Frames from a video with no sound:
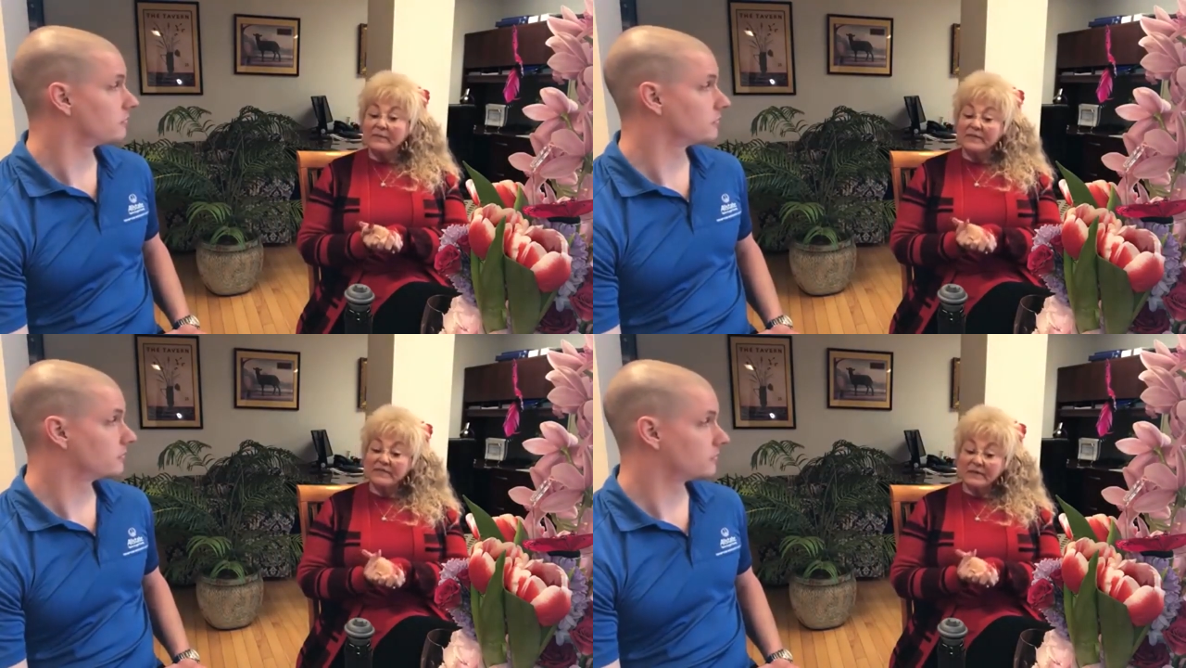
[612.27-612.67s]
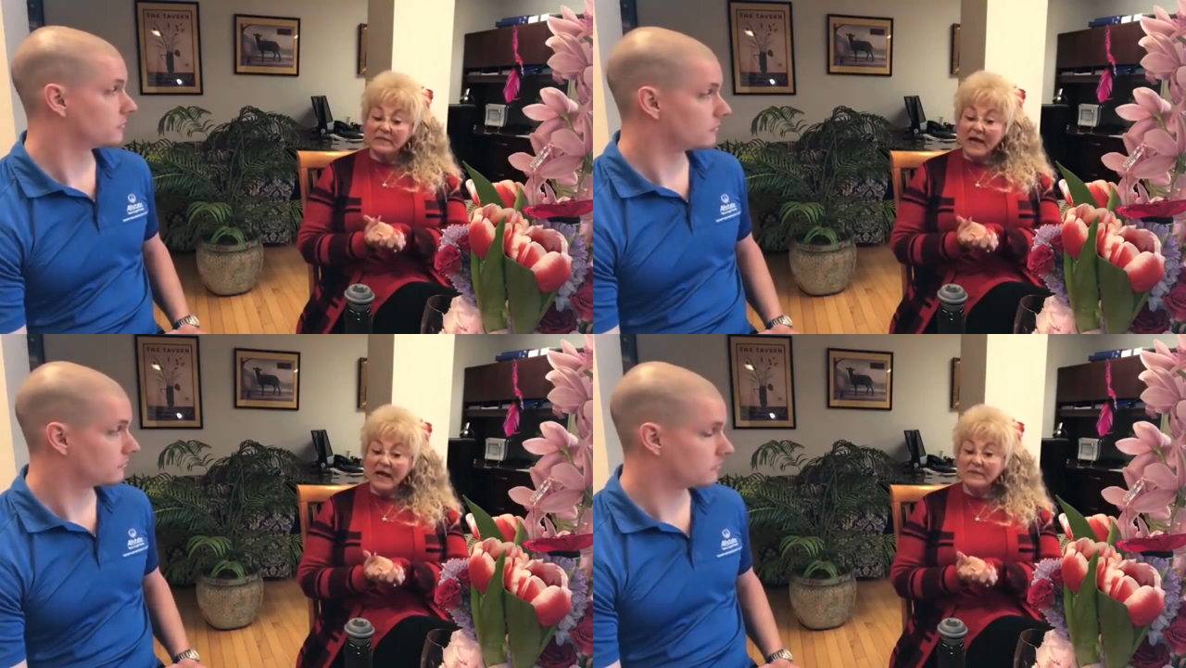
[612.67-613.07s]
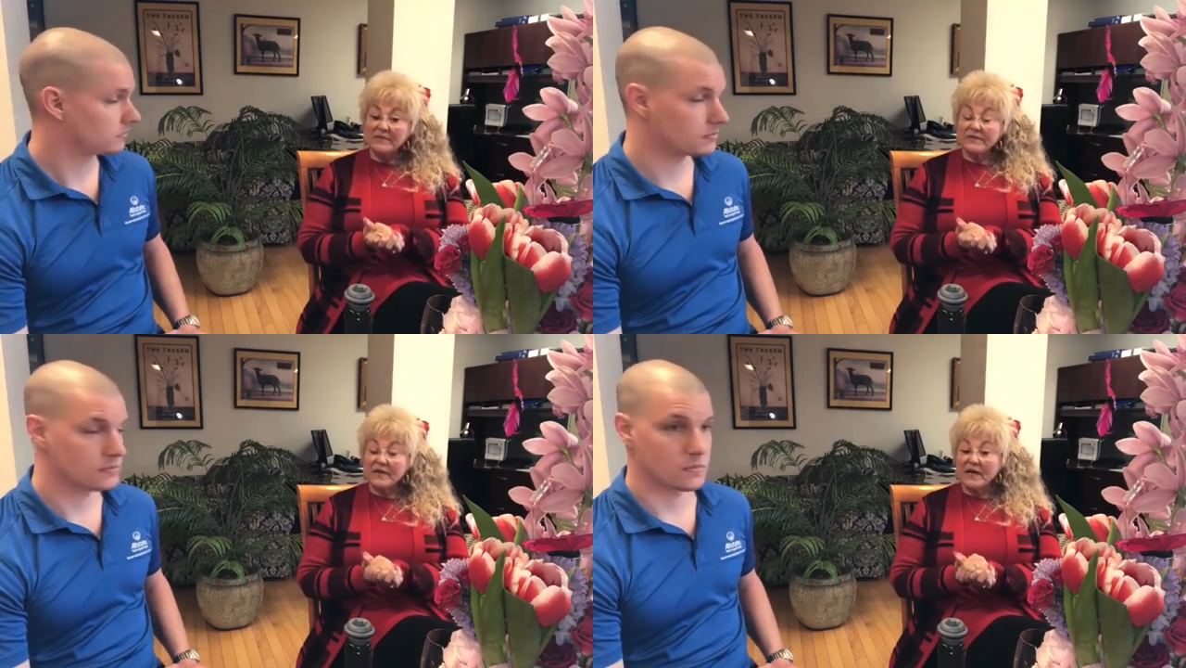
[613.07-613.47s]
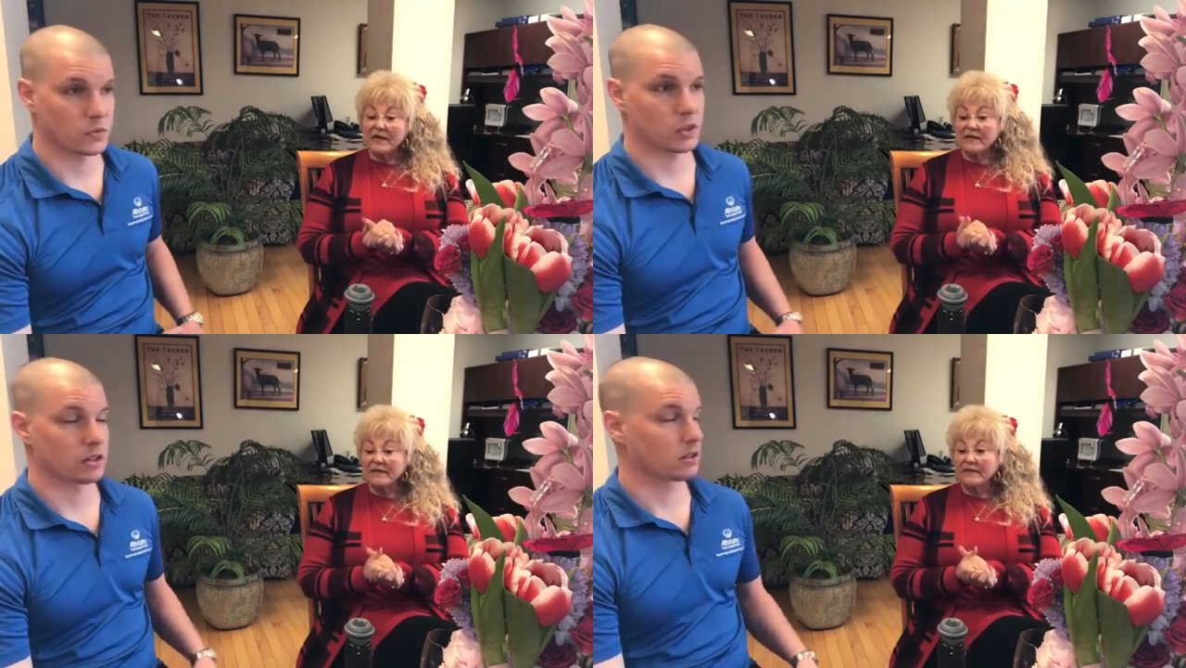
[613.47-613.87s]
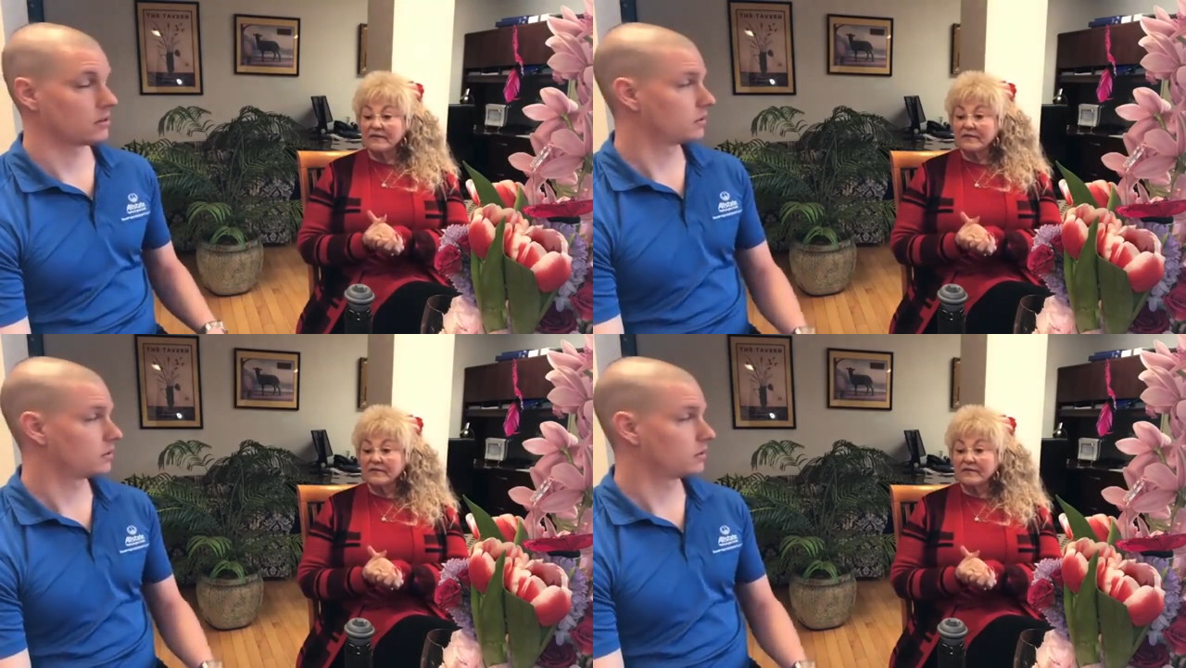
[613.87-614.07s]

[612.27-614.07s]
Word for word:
Speaker 1: but sometimes, uh, you know,